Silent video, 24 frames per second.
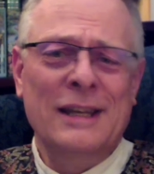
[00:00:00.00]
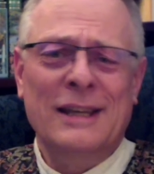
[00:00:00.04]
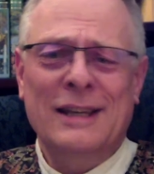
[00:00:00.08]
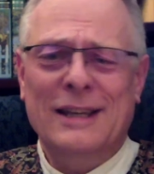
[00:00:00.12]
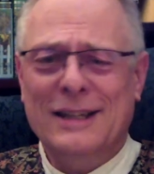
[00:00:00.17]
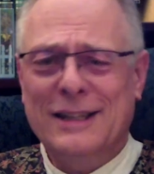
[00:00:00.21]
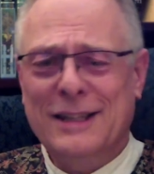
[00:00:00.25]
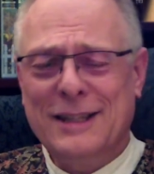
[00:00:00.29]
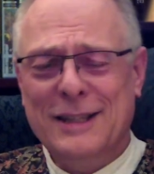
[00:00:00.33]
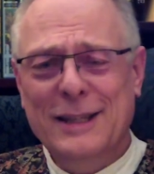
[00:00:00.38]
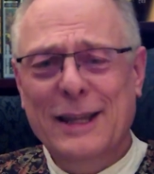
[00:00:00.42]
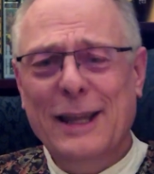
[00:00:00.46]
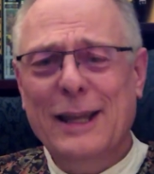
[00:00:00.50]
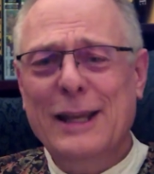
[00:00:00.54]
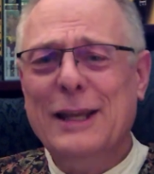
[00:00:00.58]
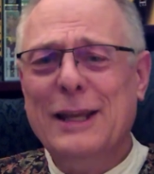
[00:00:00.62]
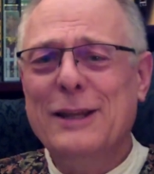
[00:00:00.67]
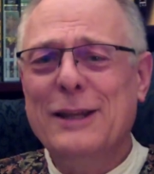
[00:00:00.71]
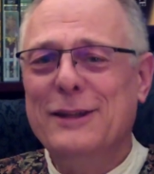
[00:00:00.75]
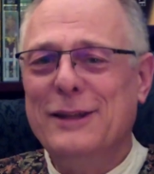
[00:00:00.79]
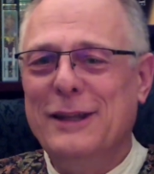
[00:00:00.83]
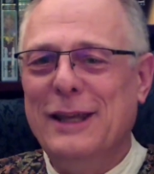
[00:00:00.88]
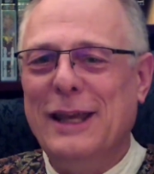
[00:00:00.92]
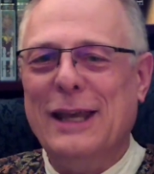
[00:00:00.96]
A
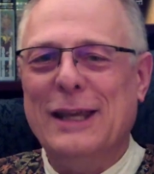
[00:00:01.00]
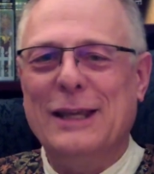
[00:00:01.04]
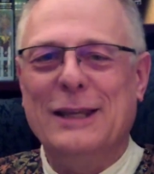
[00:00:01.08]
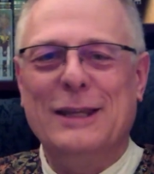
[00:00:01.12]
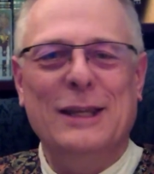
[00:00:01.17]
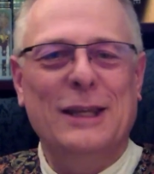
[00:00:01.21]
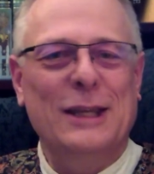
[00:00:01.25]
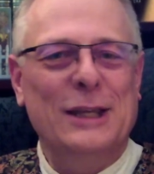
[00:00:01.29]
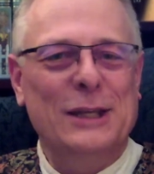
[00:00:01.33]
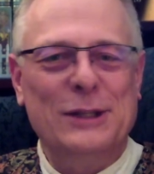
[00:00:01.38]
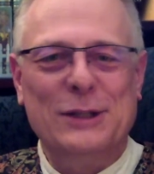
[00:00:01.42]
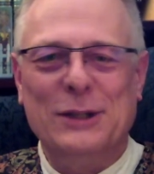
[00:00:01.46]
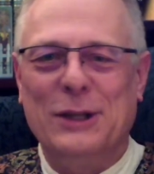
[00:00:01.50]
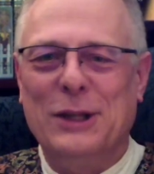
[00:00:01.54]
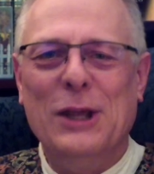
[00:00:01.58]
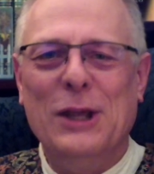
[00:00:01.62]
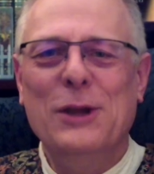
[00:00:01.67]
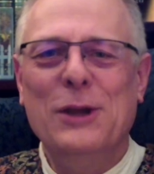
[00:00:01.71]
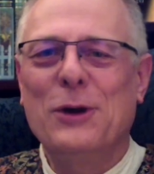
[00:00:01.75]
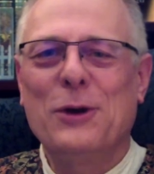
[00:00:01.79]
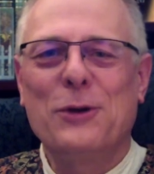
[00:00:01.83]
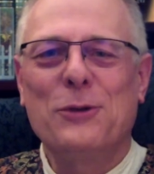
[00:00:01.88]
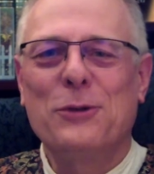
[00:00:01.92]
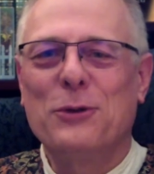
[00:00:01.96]
Connecticut Yankee in
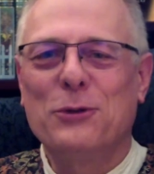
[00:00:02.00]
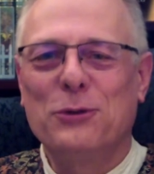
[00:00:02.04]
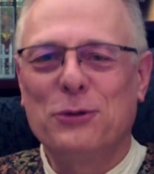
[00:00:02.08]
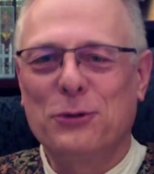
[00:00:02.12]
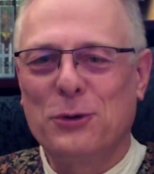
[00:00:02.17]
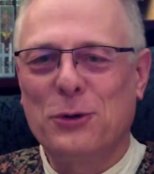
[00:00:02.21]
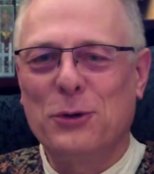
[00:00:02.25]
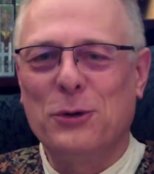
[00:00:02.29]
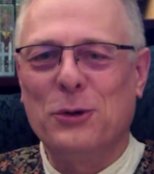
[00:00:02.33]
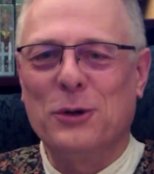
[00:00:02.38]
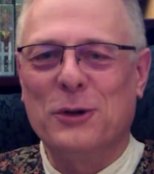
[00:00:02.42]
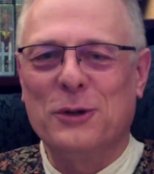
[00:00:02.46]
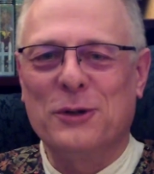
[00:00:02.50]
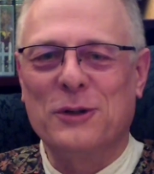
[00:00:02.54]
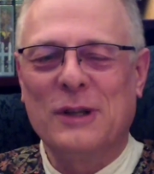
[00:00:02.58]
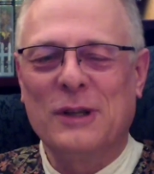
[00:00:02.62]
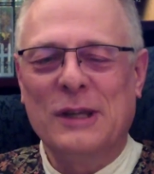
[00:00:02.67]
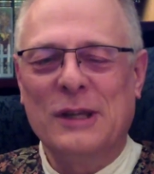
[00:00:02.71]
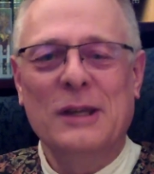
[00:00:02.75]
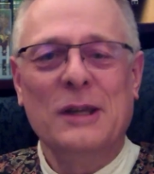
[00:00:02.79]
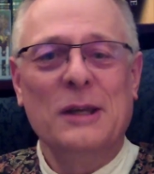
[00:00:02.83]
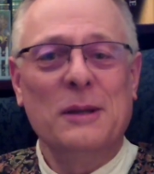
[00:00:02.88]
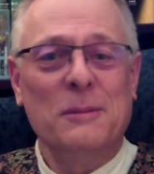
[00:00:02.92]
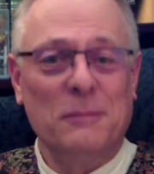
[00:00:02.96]
King Arthur's Court
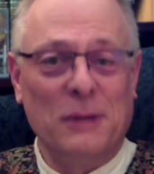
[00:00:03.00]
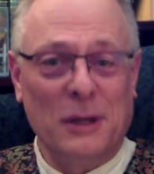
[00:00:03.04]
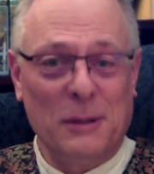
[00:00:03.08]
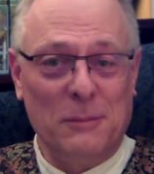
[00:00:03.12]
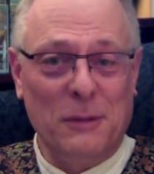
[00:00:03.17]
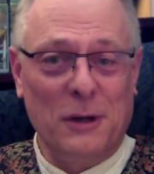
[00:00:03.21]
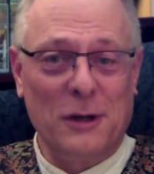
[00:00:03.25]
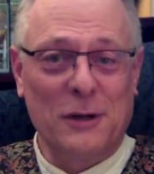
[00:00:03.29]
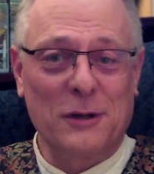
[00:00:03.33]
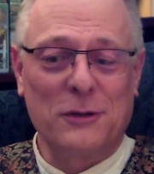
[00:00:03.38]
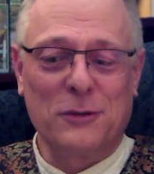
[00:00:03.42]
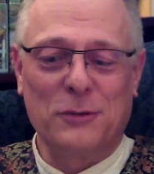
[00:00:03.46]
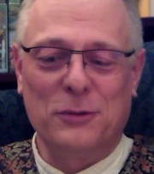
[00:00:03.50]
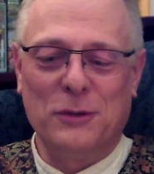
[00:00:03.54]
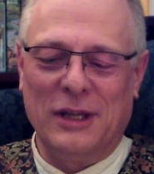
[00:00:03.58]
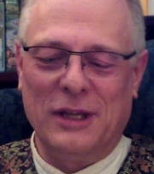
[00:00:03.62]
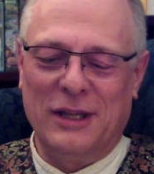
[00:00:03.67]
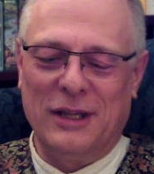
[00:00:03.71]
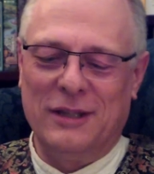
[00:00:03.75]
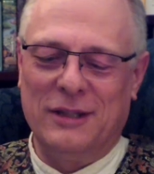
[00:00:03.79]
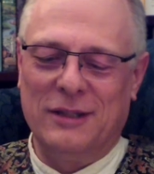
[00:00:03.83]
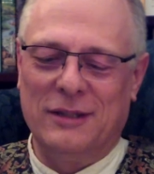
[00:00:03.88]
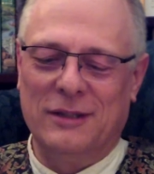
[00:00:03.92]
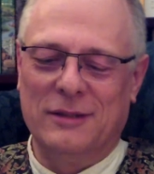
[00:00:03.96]
by Mark
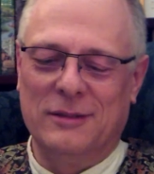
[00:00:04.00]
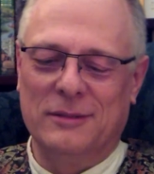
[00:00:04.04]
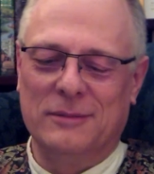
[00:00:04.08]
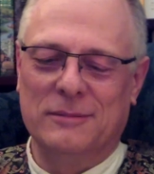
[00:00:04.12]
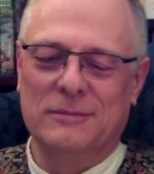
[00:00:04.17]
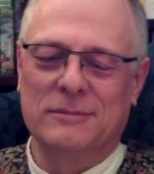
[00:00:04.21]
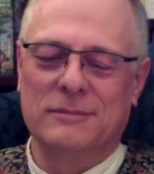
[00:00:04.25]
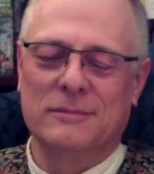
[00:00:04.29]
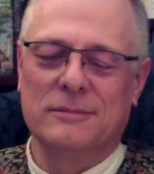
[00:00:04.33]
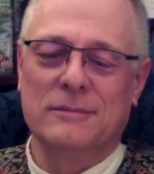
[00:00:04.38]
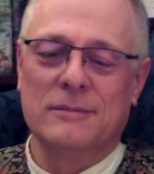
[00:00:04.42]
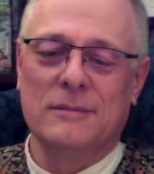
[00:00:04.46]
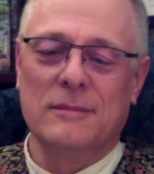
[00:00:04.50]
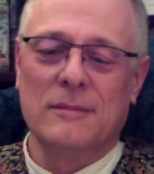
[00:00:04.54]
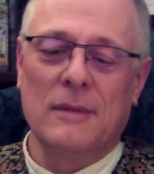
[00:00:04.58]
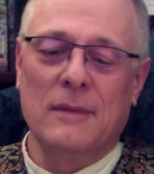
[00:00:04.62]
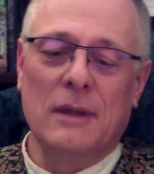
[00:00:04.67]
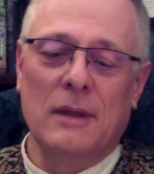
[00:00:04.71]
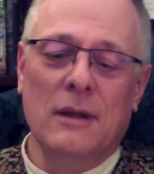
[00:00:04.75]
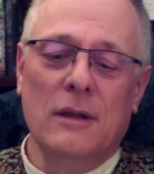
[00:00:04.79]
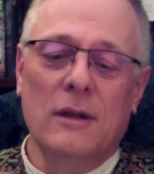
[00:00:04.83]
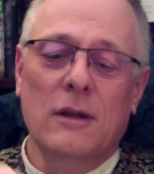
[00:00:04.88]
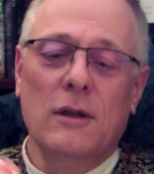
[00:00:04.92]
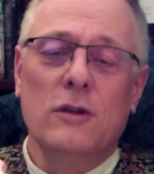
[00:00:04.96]
Twain.
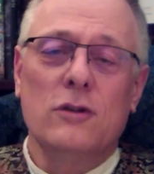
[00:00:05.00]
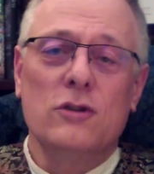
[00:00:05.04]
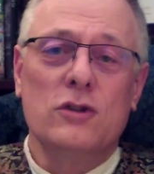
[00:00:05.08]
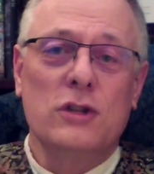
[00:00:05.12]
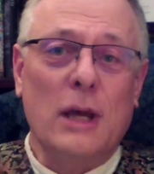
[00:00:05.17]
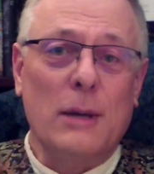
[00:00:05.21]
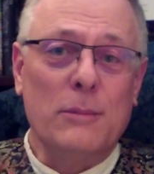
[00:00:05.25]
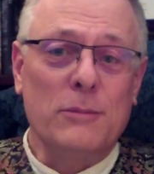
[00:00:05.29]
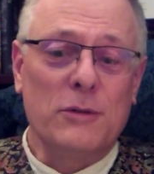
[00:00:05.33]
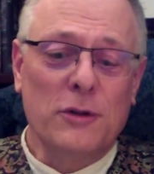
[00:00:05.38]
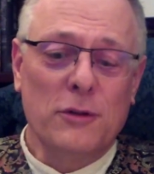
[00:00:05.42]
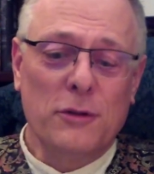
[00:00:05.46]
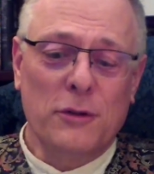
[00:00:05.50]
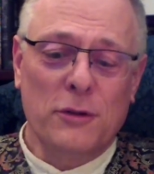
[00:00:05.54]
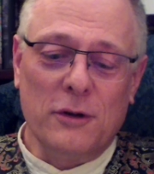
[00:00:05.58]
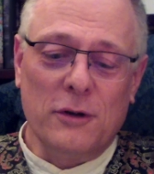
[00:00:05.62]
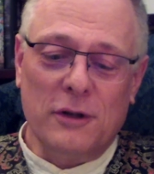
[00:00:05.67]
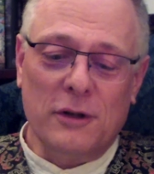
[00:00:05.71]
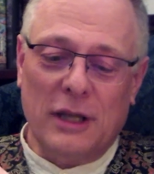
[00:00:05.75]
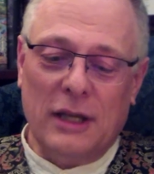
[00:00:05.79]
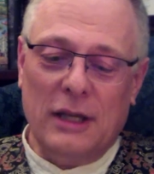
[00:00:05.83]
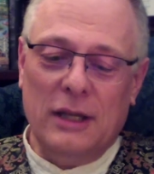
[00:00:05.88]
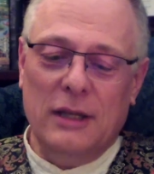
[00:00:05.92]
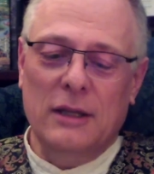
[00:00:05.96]
Chapter
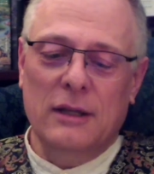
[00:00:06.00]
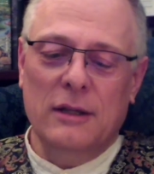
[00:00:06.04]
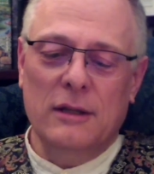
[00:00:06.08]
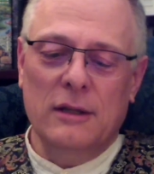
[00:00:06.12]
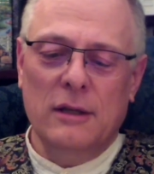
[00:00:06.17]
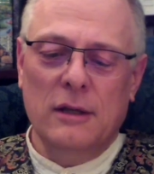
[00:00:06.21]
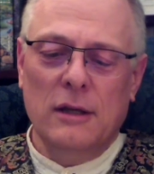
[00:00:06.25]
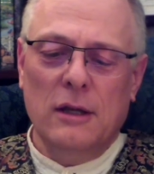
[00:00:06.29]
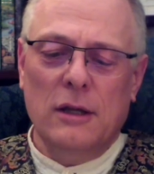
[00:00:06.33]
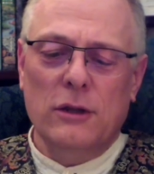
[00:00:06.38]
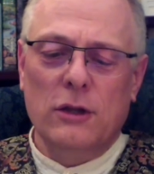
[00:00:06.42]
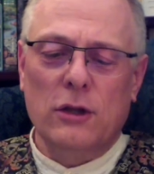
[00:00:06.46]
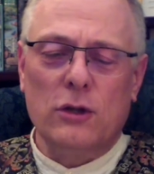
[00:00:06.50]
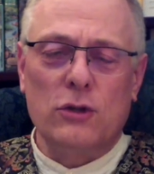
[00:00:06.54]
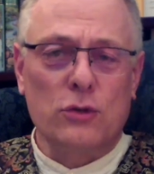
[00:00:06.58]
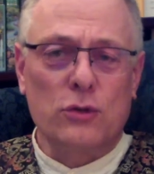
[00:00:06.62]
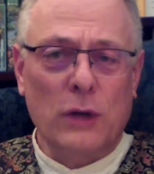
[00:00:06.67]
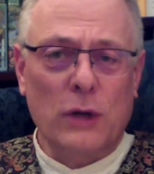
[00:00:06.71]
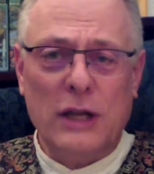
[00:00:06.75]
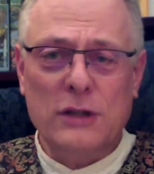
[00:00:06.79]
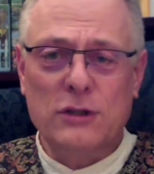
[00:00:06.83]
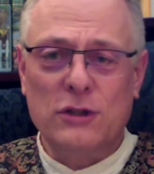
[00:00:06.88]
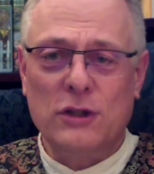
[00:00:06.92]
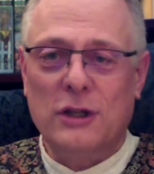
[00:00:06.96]
30, The
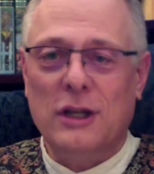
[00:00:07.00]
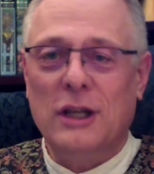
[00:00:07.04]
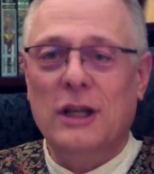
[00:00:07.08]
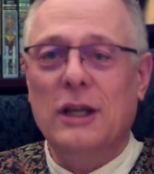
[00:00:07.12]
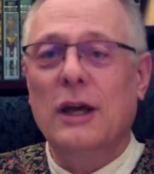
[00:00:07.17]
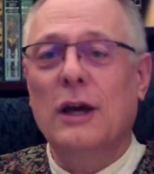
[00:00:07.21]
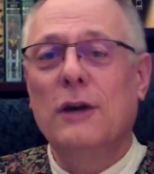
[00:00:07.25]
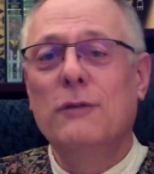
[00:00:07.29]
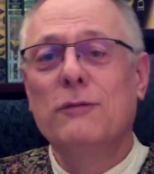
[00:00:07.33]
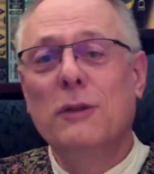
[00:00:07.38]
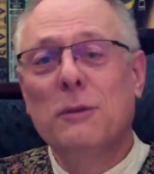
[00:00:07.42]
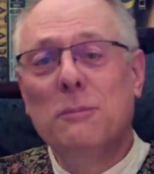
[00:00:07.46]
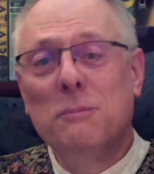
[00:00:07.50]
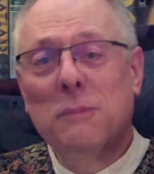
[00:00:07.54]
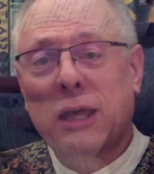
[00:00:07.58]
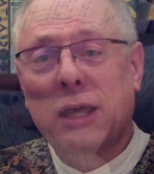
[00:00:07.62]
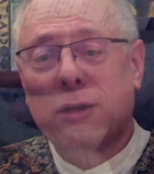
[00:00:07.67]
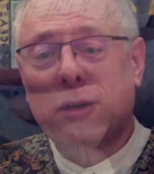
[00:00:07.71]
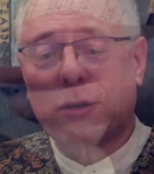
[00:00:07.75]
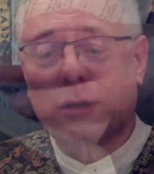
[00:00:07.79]
Tragedy of the Manor